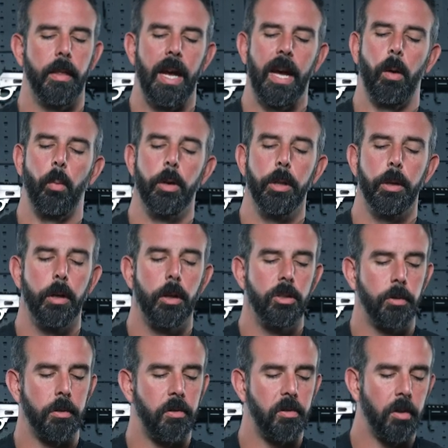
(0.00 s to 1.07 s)
that when you go
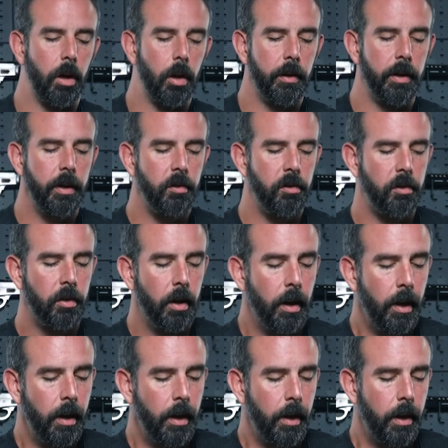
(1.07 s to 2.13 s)
to install these,
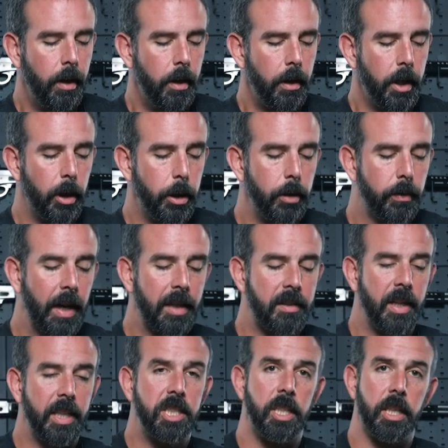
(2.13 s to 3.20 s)
you know, you've got
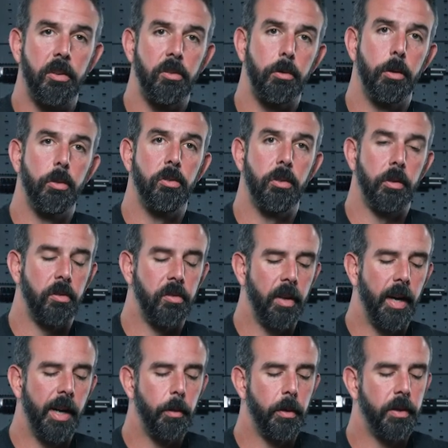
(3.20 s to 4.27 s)
tensioning screws on the
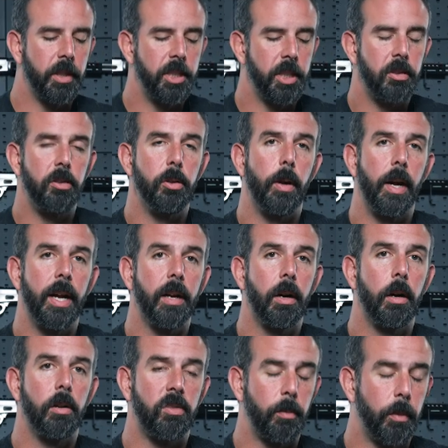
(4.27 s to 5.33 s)
side with the Gen 2
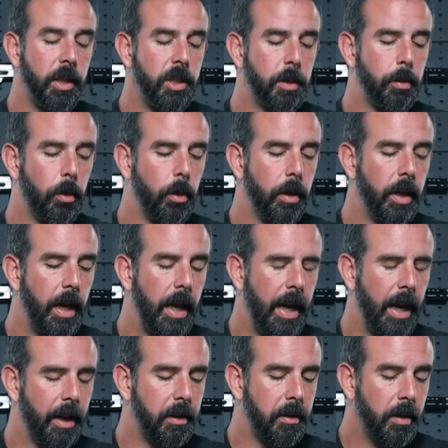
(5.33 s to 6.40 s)
handguards from Ranger Point,
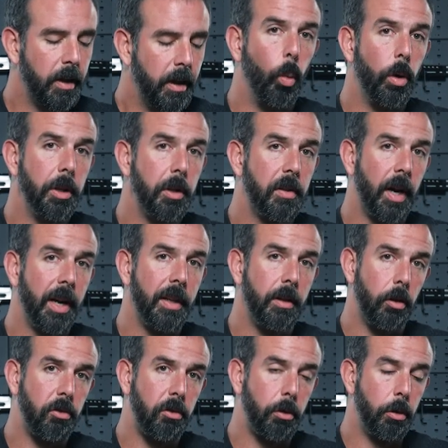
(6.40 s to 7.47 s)
and when you tighten
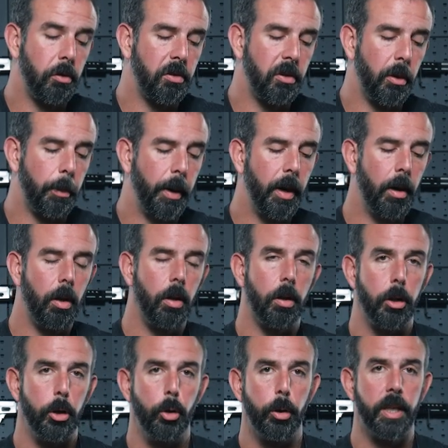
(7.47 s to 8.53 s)
those screws to the
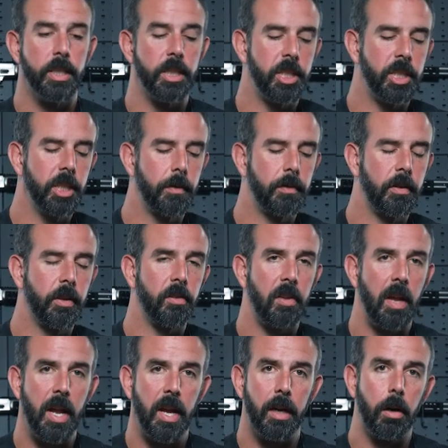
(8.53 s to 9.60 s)
barrel, you can shift this
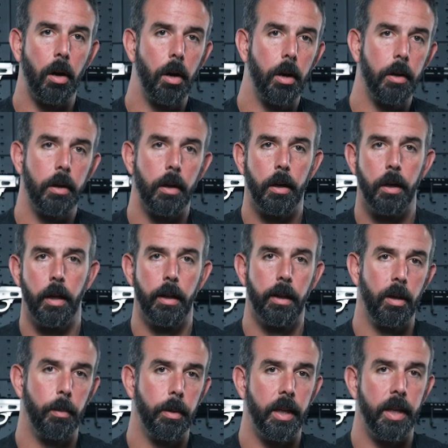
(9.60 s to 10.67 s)
handguard a
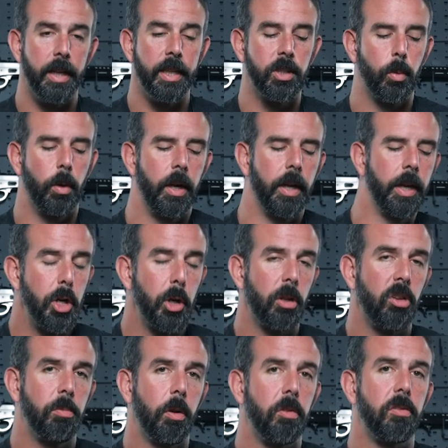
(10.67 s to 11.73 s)
little bit each way. You're
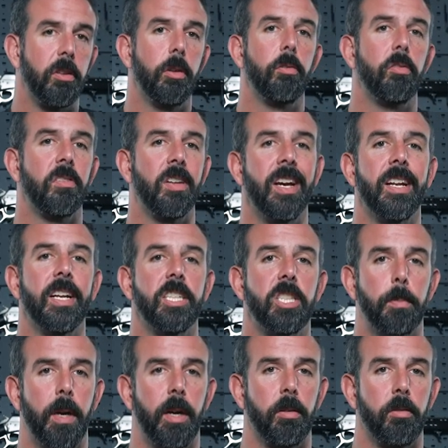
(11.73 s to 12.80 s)
only supposed to use 10
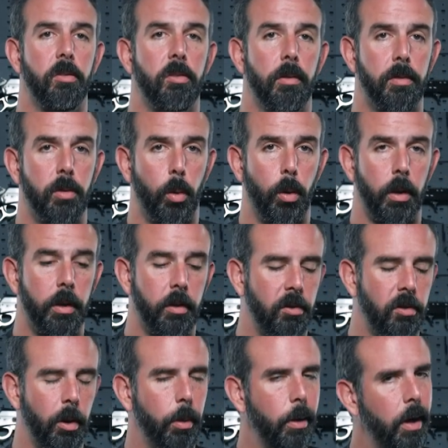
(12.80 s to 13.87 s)
inch-pounds of torque,
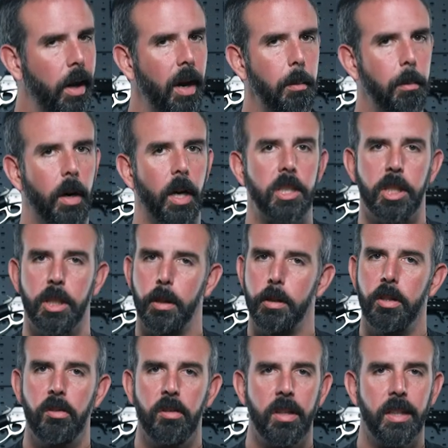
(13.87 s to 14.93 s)
so not much, you know,
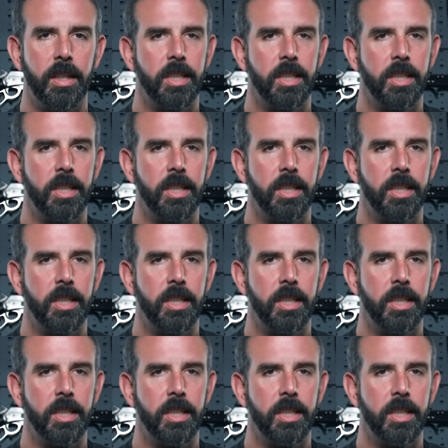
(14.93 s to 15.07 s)
just